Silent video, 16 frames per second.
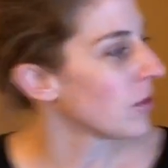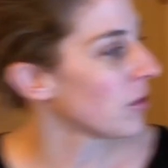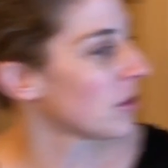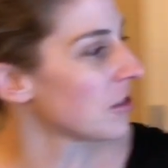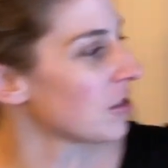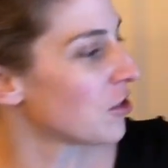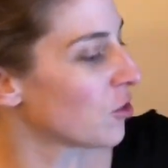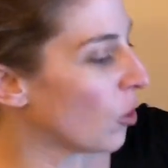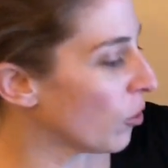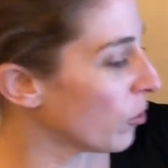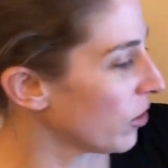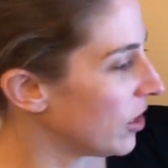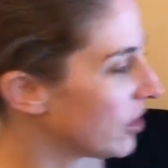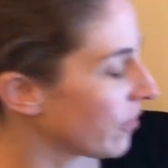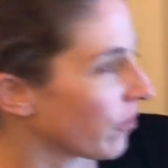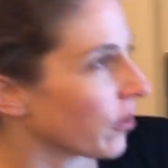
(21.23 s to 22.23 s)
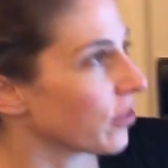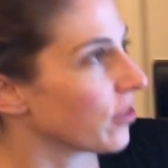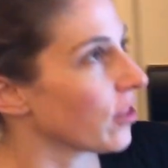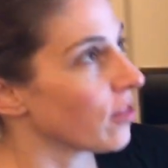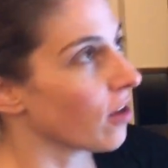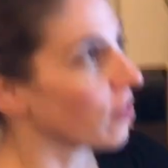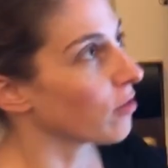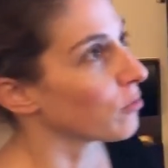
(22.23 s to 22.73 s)
this is totally different
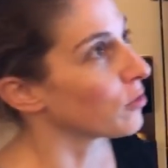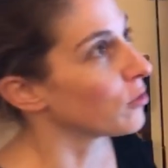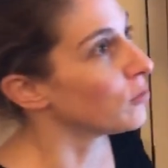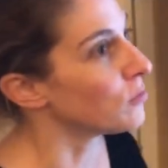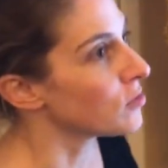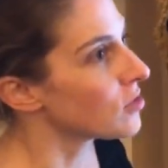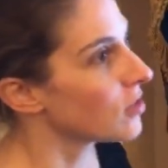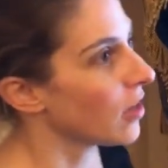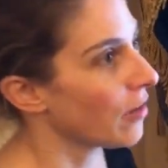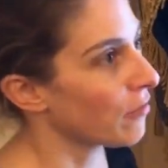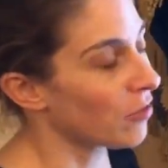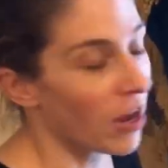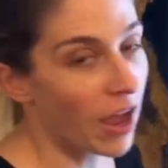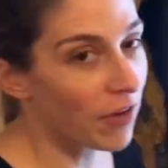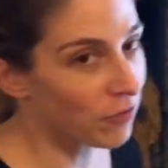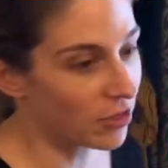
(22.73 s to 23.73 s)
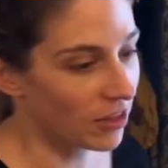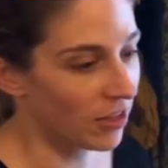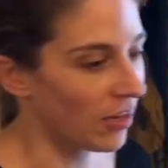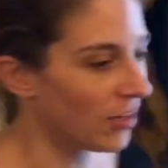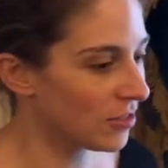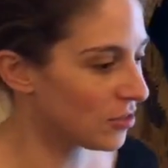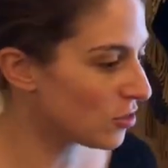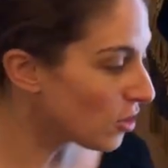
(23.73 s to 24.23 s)
than the other rooms.
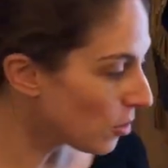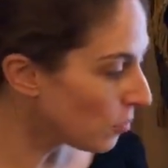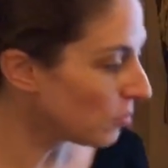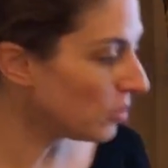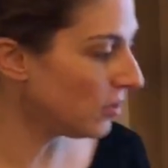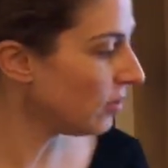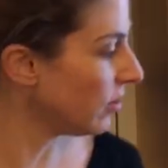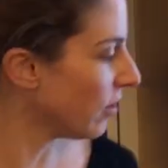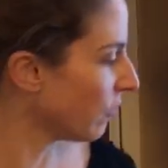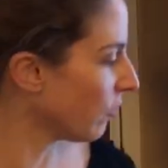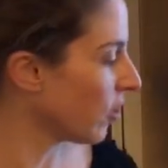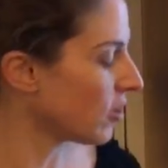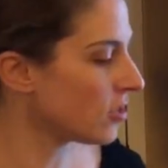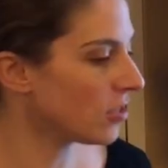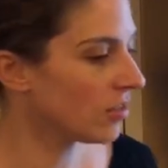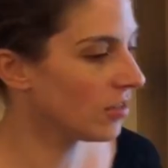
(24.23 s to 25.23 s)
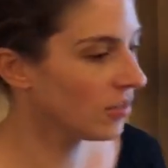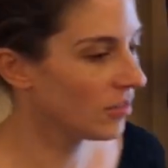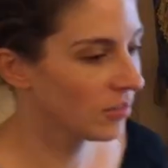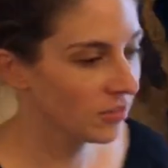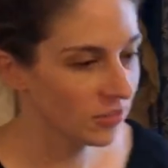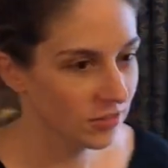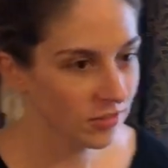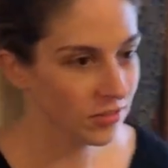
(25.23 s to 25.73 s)
Everything is completely different.
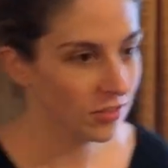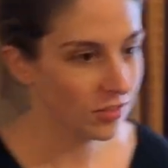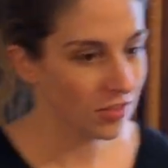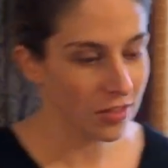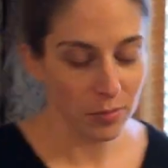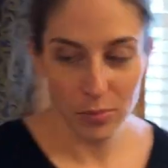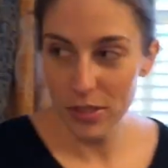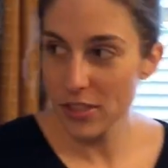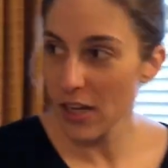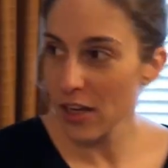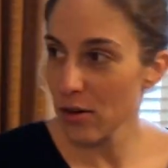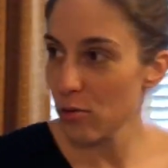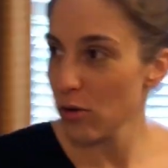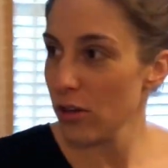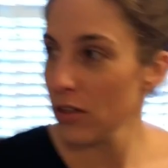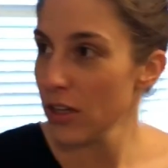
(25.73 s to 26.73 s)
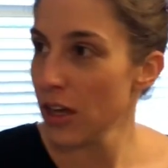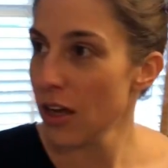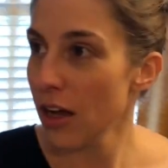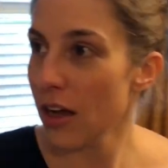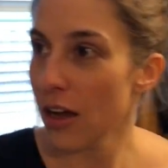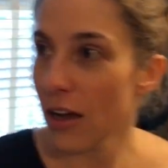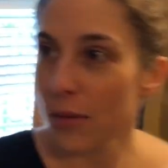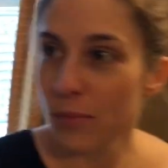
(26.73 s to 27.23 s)
But it's kind of cool.
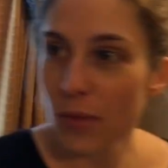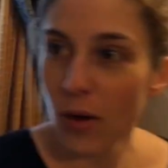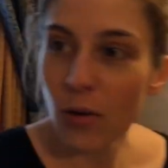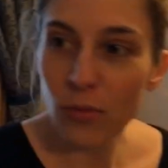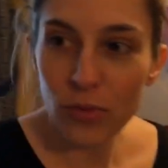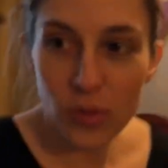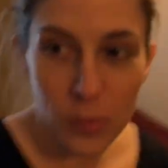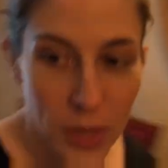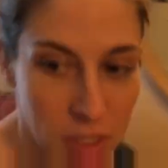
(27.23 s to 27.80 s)
Oh, the